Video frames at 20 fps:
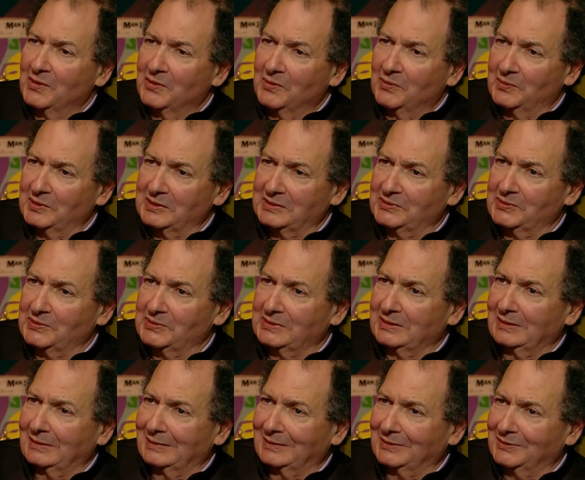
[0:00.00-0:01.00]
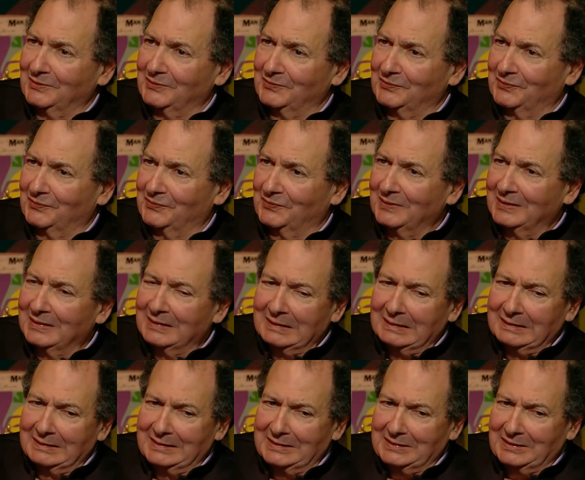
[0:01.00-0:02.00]
Was the result of
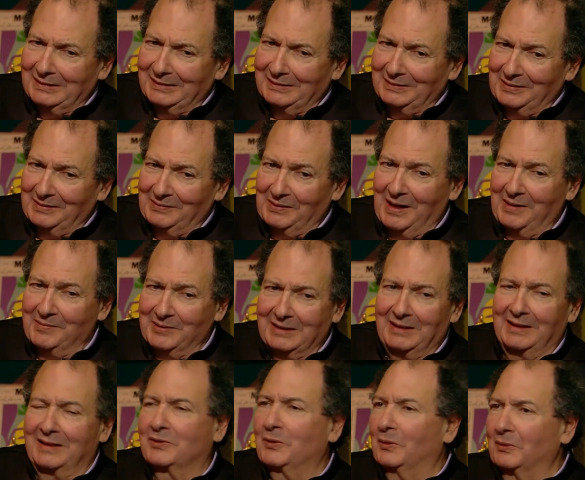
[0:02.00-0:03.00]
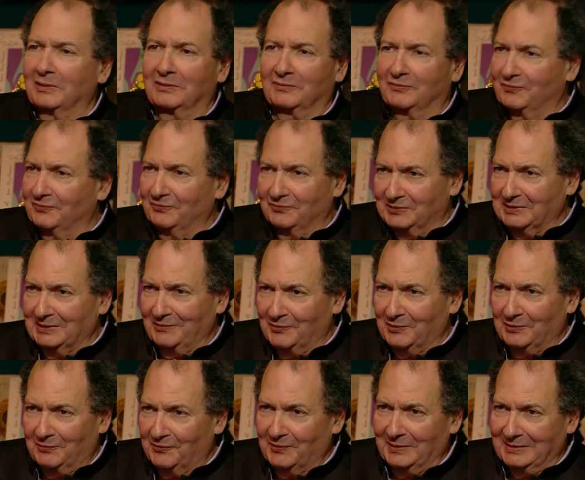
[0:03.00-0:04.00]
this. I mean, I called
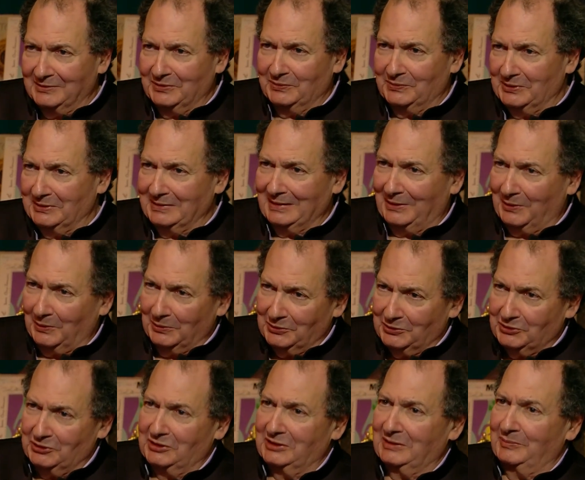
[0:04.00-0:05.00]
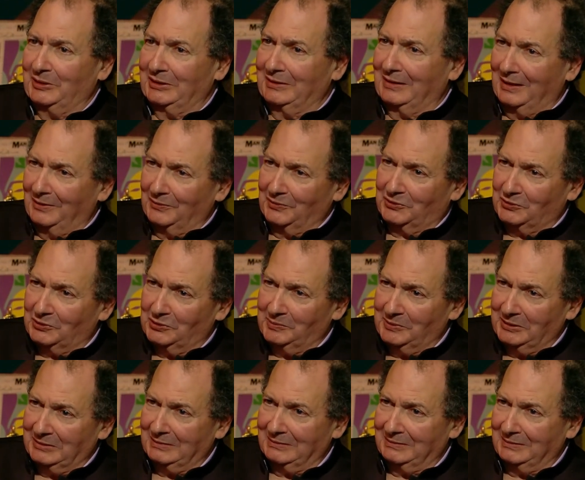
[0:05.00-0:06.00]
several friends who were psychologists about how
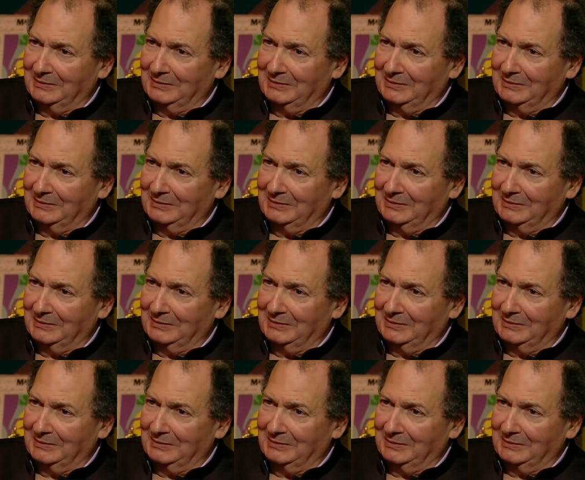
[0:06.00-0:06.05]
trauma